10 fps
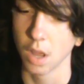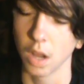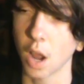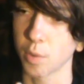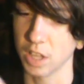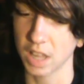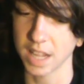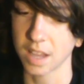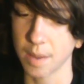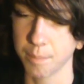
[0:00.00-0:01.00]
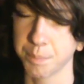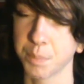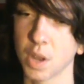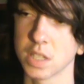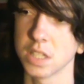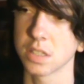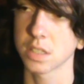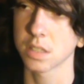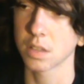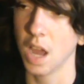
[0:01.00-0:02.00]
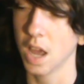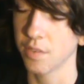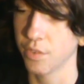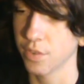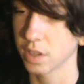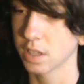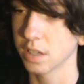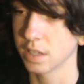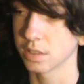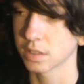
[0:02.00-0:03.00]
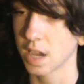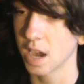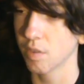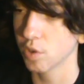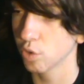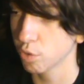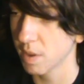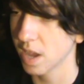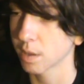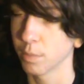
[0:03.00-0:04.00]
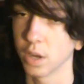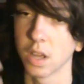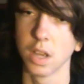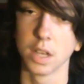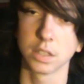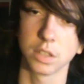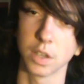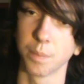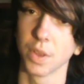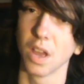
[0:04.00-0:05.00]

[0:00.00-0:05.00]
Not really like him because he's kind of a villain and he's kind of a douchebag, but still.